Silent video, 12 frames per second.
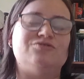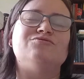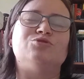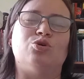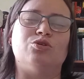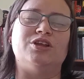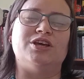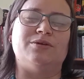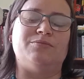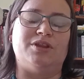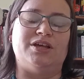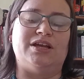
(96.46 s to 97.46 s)
told
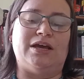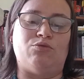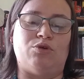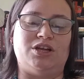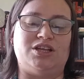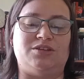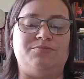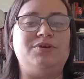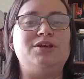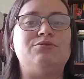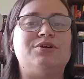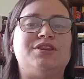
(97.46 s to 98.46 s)
him that I wanted to
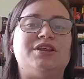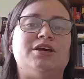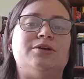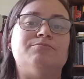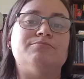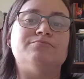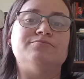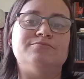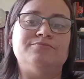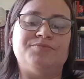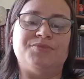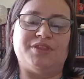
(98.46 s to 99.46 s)
be with him,
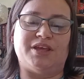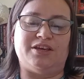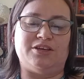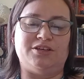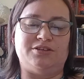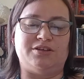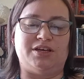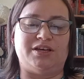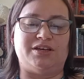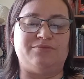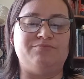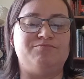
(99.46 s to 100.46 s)
like,
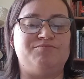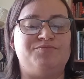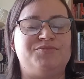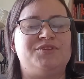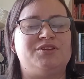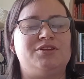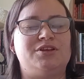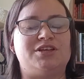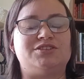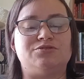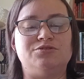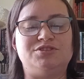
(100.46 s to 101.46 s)
uh,
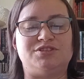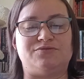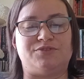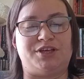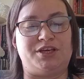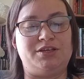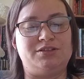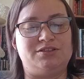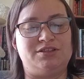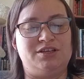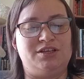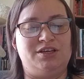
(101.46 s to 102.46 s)
exclusively.
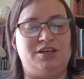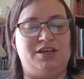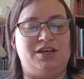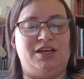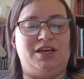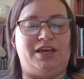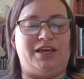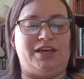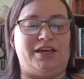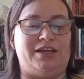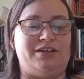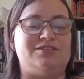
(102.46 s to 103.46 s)

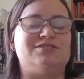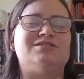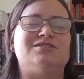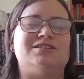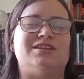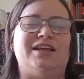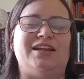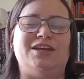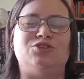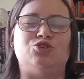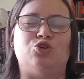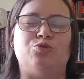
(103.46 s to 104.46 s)
And then
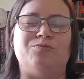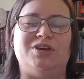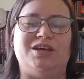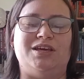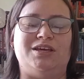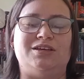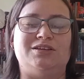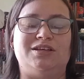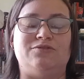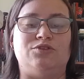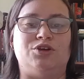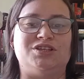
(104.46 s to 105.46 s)
he told me,
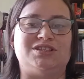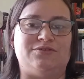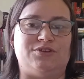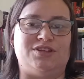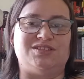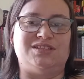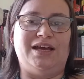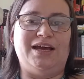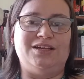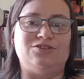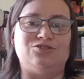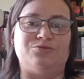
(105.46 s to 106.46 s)
even though I was living with his
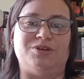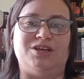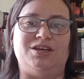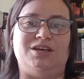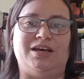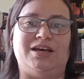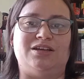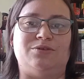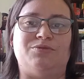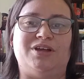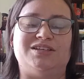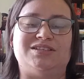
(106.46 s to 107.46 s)
dad, he told me he had a
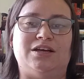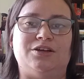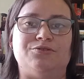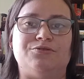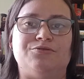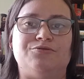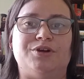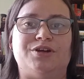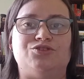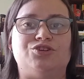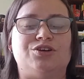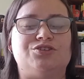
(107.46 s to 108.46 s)
place out in
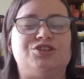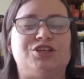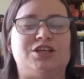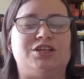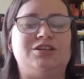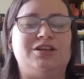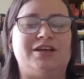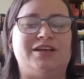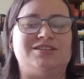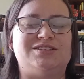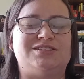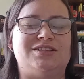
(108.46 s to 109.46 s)
Grand Junction.
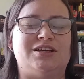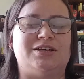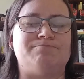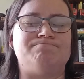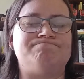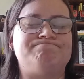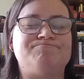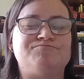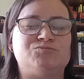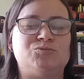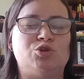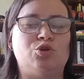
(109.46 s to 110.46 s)
It's um,
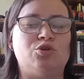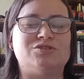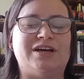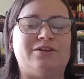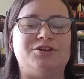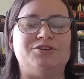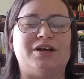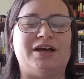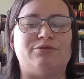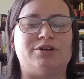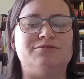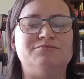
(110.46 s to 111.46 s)
a little town here in
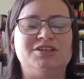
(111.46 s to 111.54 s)
Iowa.